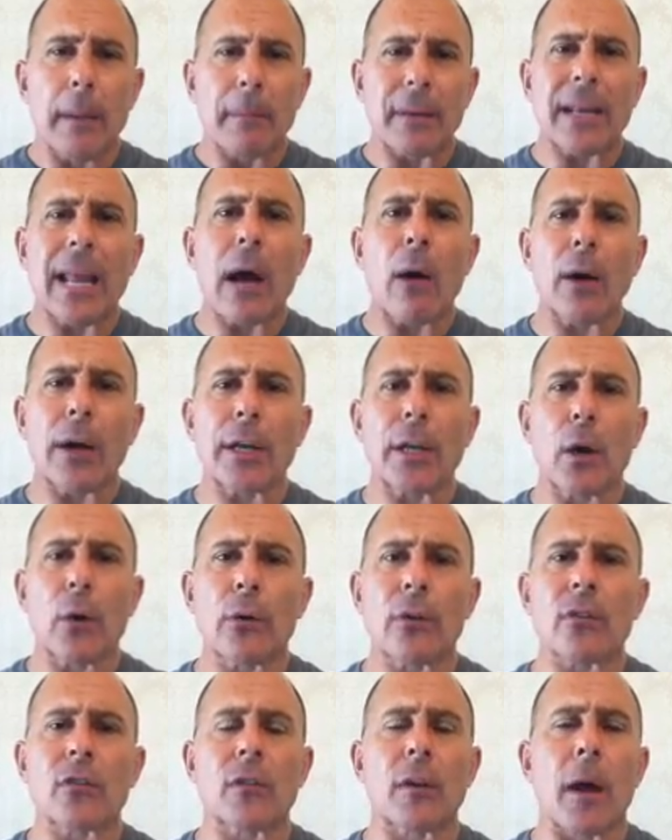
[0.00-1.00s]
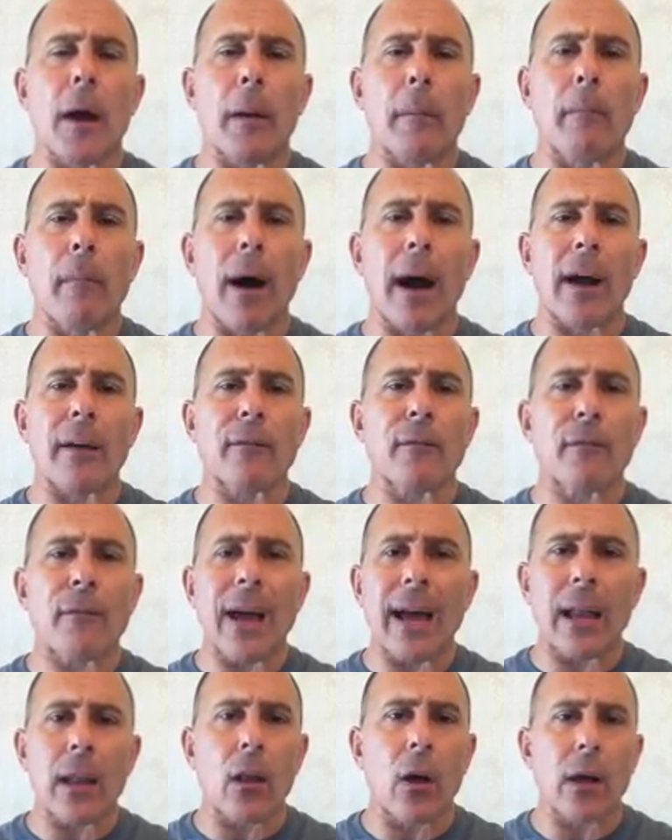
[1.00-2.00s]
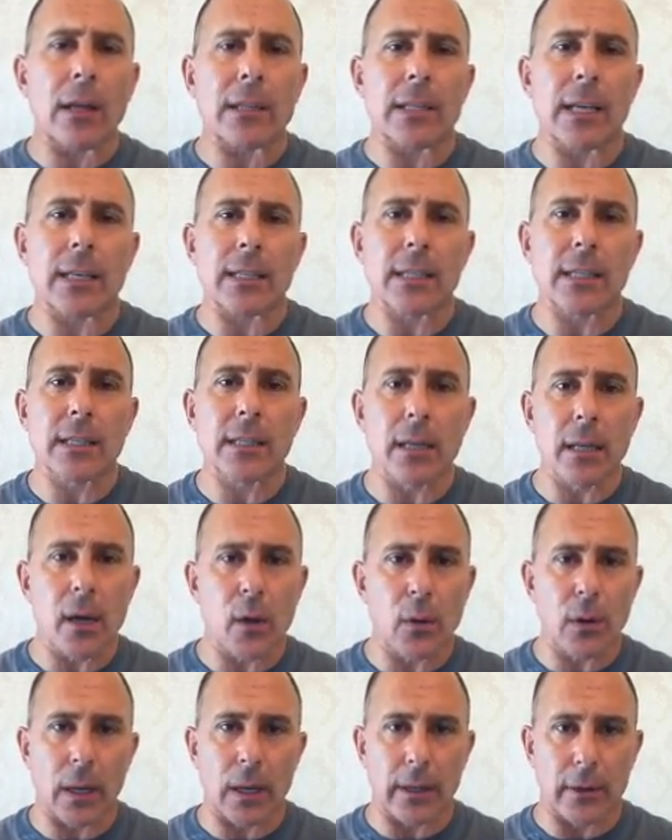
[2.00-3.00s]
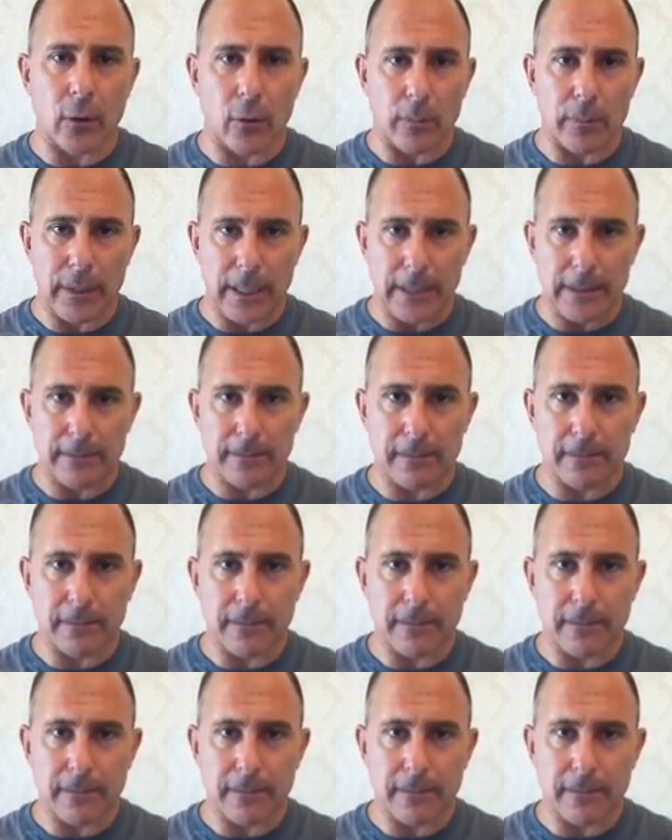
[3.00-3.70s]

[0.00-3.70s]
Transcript: but now I noticed my fat loss has slowed a little bit.